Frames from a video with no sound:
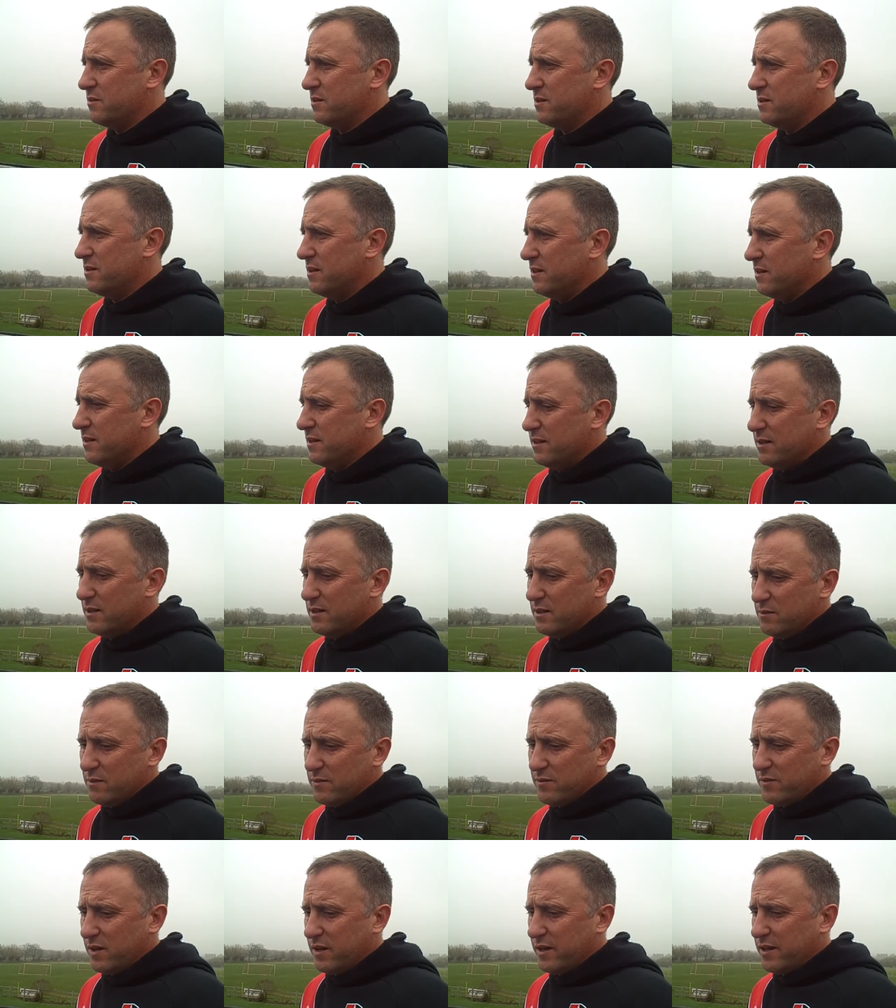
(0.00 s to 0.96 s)
And
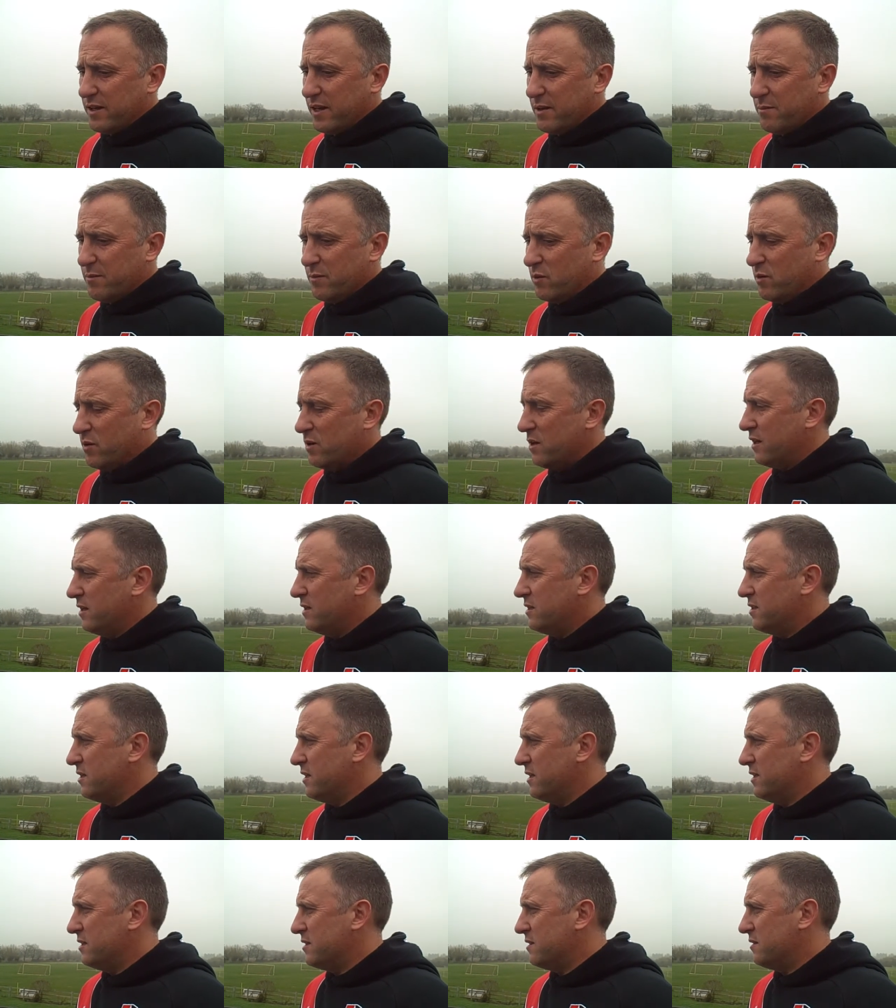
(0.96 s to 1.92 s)
we've got to keep more clean
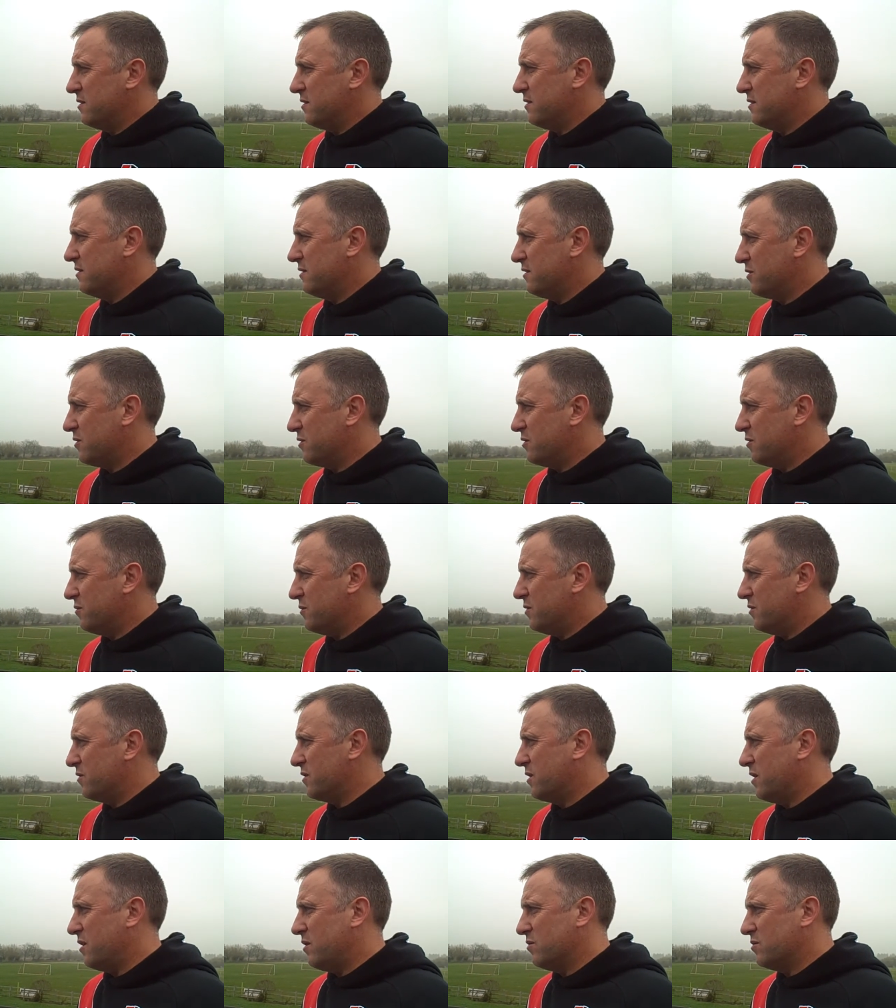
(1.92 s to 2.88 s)
sheets and score
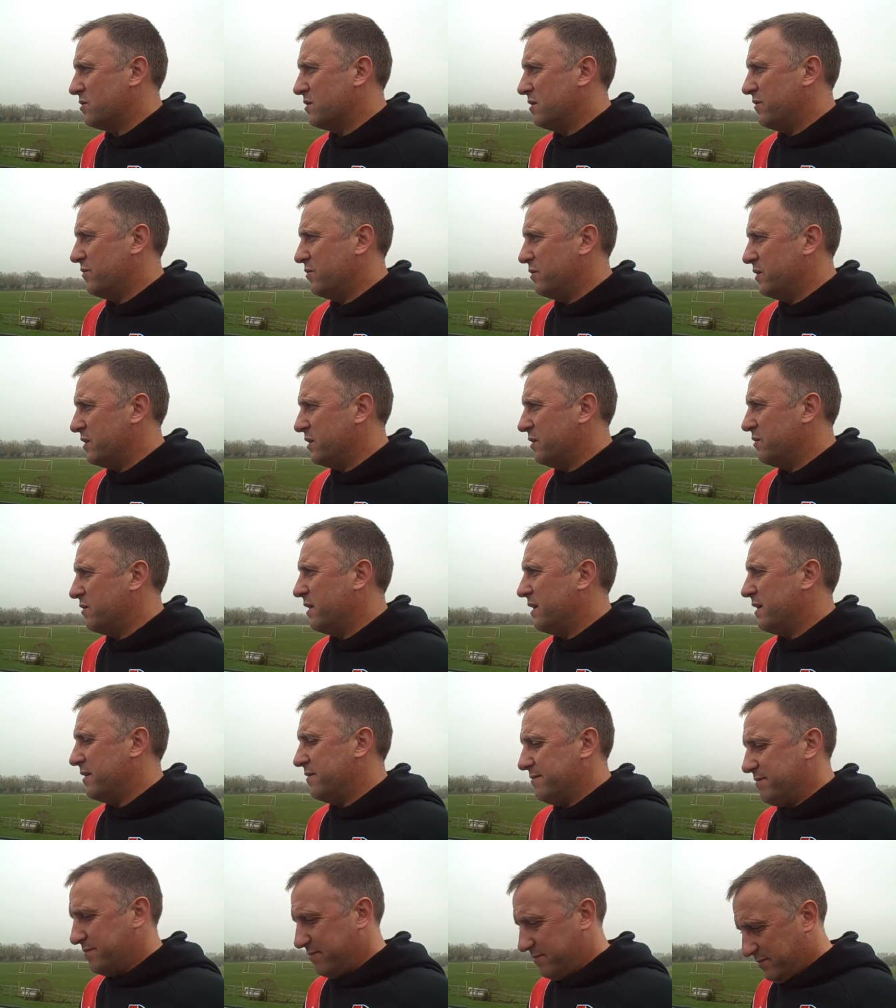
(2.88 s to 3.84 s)
more goals, and if we do
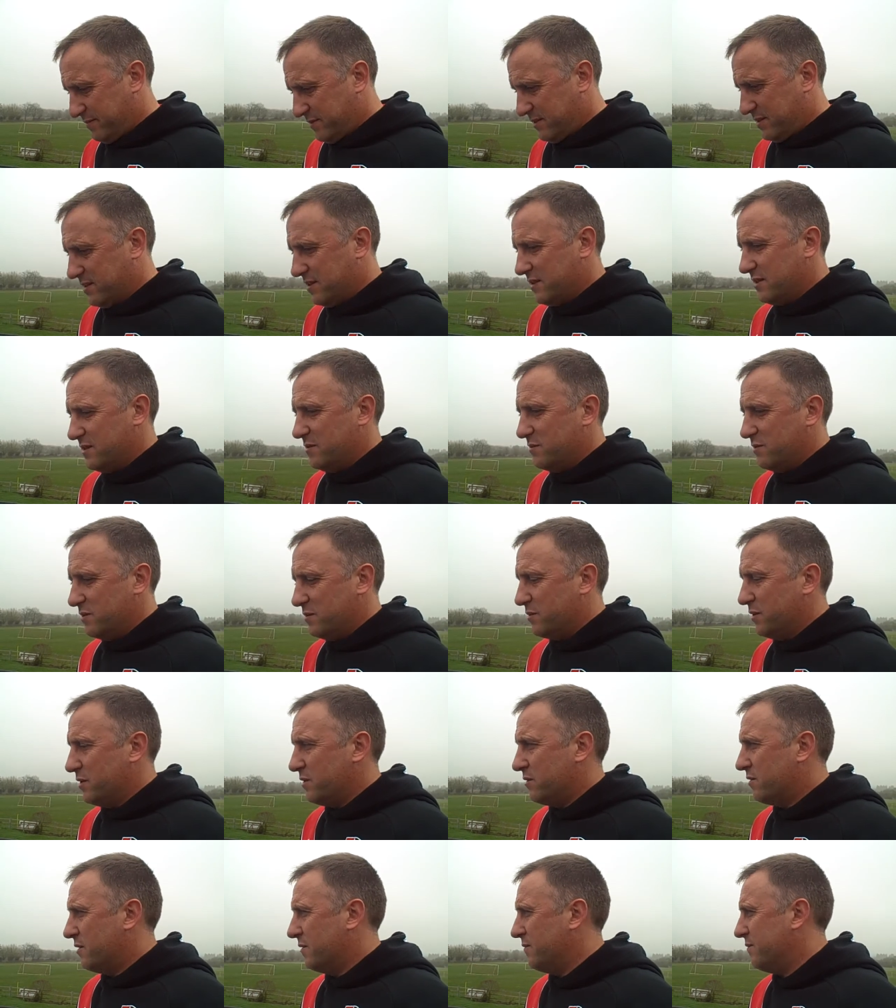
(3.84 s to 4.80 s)
that,
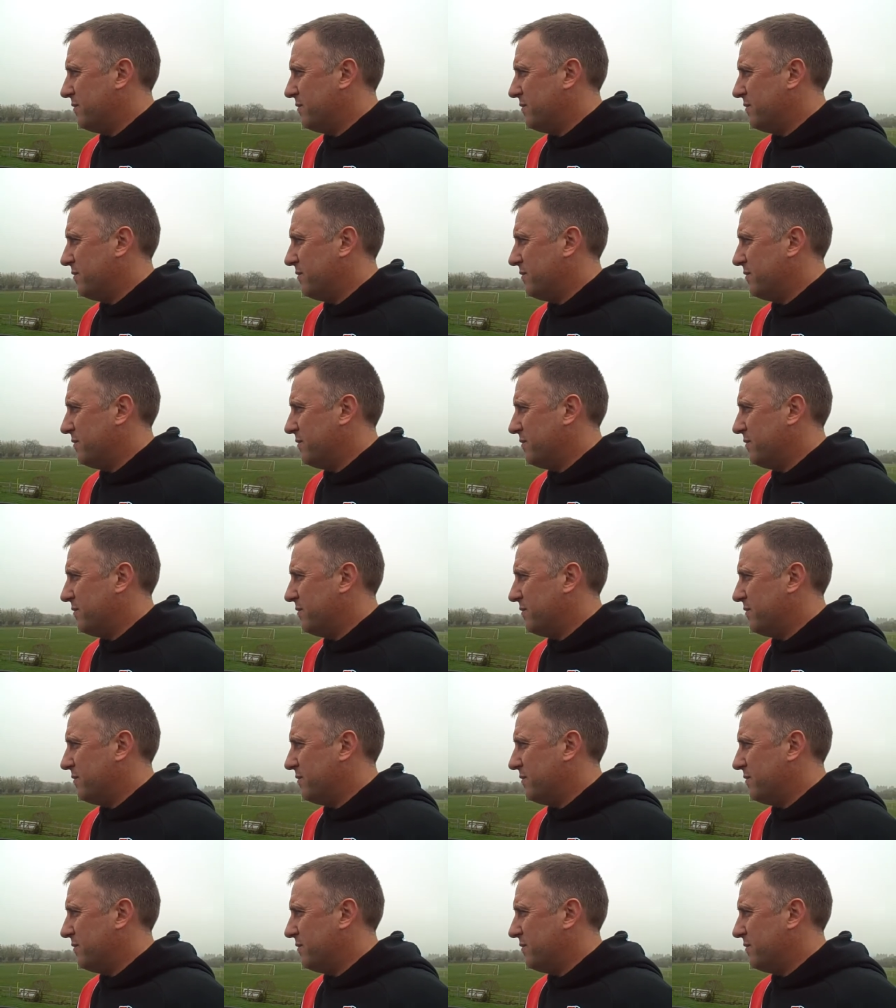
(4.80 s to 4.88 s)
we'll be all